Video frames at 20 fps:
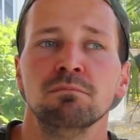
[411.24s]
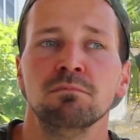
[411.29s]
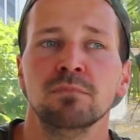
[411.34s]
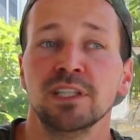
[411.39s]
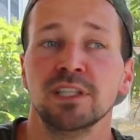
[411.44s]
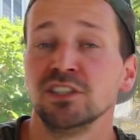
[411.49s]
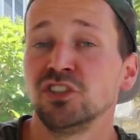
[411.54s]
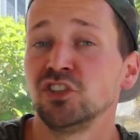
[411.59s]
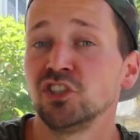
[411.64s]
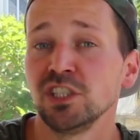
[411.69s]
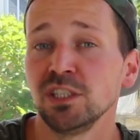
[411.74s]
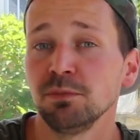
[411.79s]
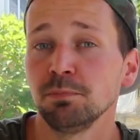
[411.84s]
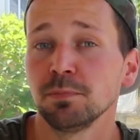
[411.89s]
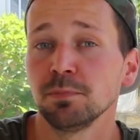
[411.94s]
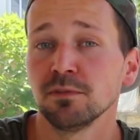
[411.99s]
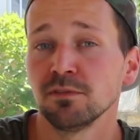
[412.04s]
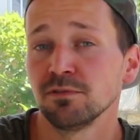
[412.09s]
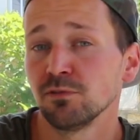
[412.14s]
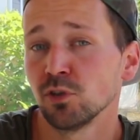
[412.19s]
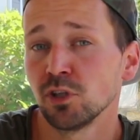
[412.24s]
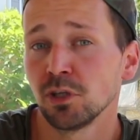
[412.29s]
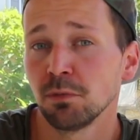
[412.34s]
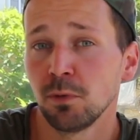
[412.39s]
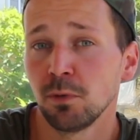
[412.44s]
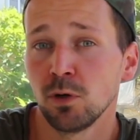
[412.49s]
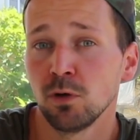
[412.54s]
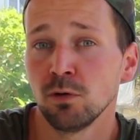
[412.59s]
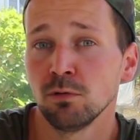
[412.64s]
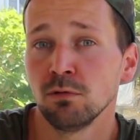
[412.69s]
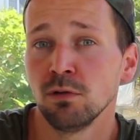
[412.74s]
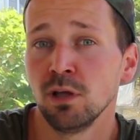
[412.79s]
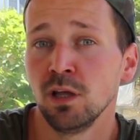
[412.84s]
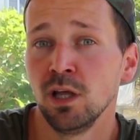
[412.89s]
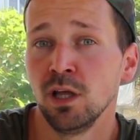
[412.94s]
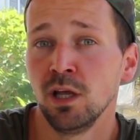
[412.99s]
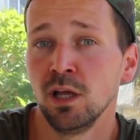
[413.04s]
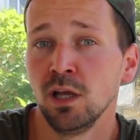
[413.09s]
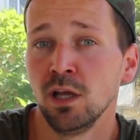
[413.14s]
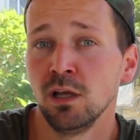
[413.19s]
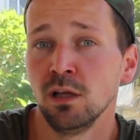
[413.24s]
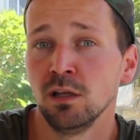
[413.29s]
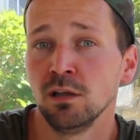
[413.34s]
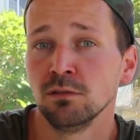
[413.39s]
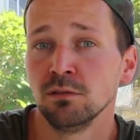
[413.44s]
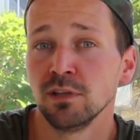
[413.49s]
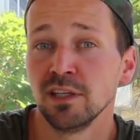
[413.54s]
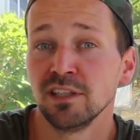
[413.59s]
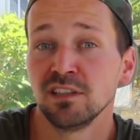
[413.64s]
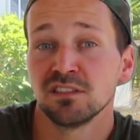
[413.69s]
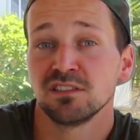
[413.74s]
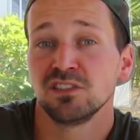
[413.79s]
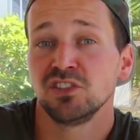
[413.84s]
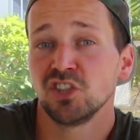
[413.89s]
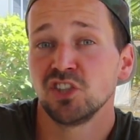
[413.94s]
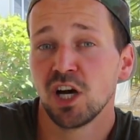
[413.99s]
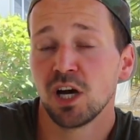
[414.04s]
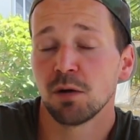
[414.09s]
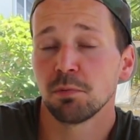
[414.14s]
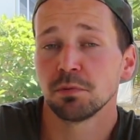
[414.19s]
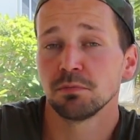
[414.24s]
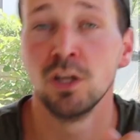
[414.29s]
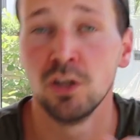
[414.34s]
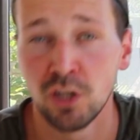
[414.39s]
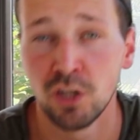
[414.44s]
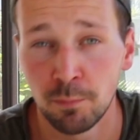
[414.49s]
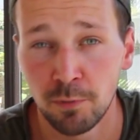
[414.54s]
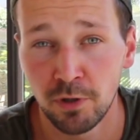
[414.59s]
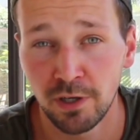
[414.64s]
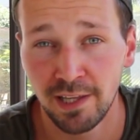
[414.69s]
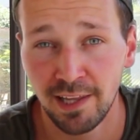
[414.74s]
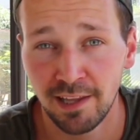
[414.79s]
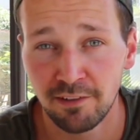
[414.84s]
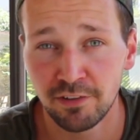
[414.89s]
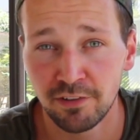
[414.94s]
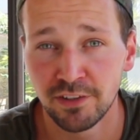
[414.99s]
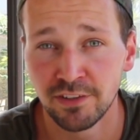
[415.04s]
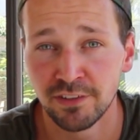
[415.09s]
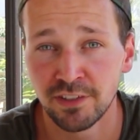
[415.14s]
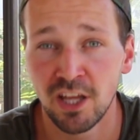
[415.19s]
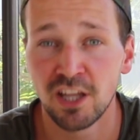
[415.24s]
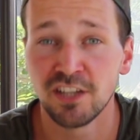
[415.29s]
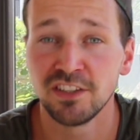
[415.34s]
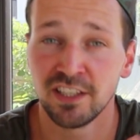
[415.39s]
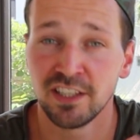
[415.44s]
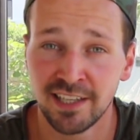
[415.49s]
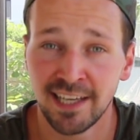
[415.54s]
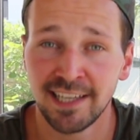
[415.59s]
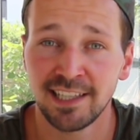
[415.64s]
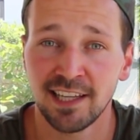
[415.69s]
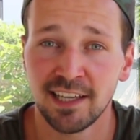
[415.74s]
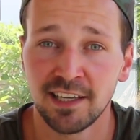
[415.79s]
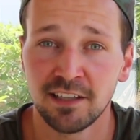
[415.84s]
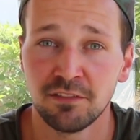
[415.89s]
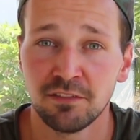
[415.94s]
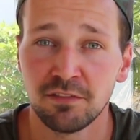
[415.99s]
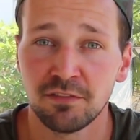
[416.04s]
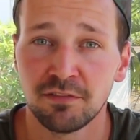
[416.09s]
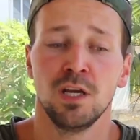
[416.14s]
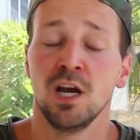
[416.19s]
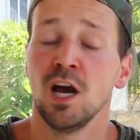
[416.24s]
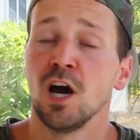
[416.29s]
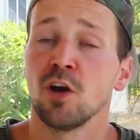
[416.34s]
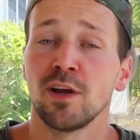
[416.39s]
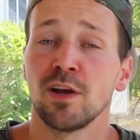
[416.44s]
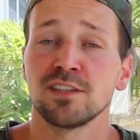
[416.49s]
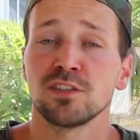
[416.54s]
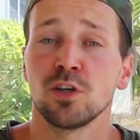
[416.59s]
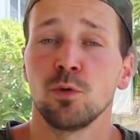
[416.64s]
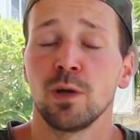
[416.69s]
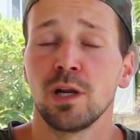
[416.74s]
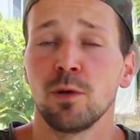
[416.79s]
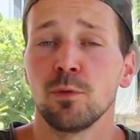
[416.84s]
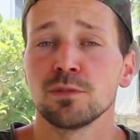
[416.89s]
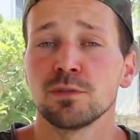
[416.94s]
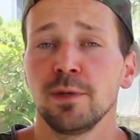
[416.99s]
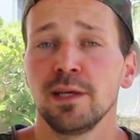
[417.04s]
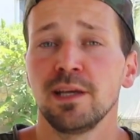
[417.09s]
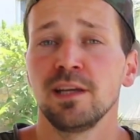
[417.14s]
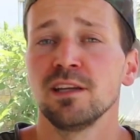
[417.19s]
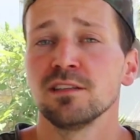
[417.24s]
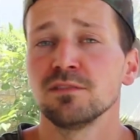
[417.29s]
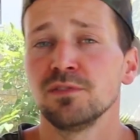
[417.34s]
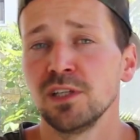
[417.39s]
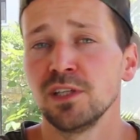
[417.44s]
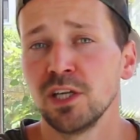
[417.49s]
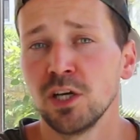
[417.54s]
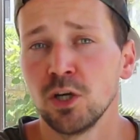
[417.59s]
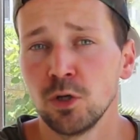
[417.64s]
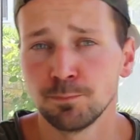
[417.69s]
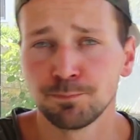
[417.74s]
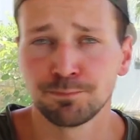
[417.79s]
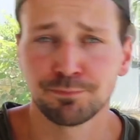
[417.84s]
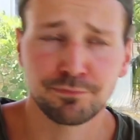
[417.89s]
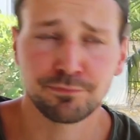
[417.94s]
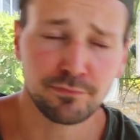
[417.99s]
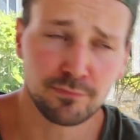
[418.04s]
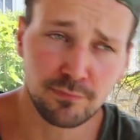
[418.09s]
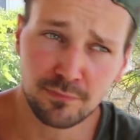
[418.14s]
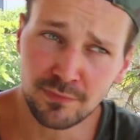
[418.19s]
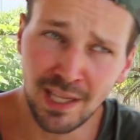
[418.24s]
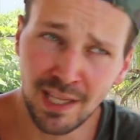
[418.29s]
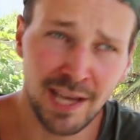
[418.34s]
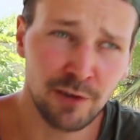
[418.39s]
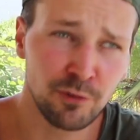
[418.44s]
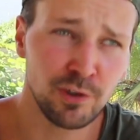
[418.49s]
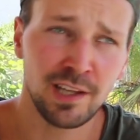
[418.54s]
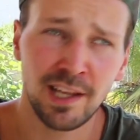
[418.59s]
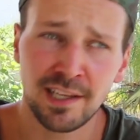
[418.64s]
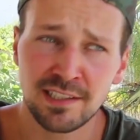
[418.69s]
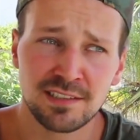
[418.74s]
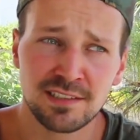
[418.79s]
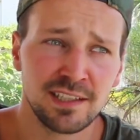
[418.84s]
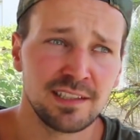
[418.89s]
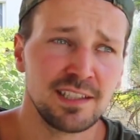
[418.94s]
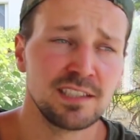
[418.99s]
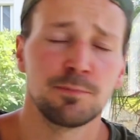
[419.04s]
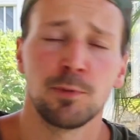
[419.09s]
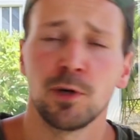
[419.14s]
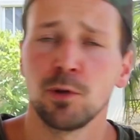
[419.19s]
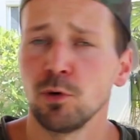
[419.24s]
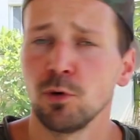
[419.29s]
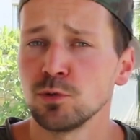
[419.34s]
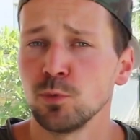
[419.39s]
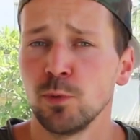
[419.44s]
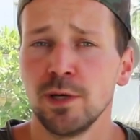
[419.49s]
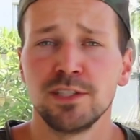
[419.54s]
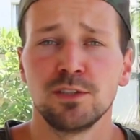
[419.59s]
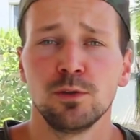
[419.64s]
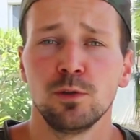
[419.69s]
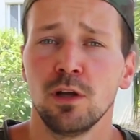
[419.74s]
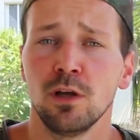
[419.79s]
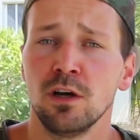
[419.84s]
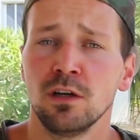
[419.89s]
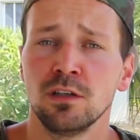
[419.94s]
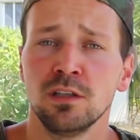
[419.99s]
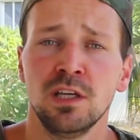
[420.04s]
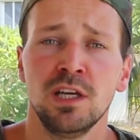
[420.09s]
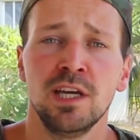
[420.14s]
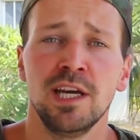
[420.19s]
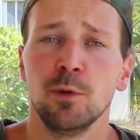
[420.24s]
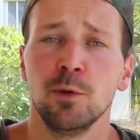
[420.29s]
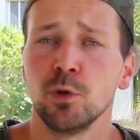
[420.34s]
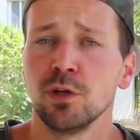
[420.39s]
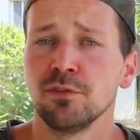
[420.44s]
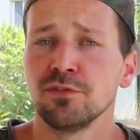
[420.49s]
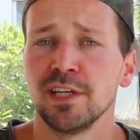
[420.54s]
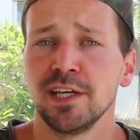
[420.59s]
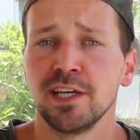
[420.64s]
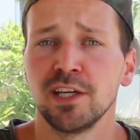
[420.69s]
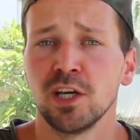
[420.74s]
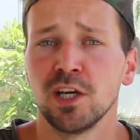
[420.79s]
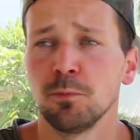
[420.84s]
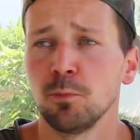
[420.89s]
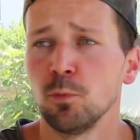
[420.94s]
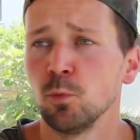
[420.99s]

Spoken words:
It's cheap, affordable, and it does the job. Number 11, the nightlife. Alright, so when I was making this video, I realized that this part was way too long. It would have taken up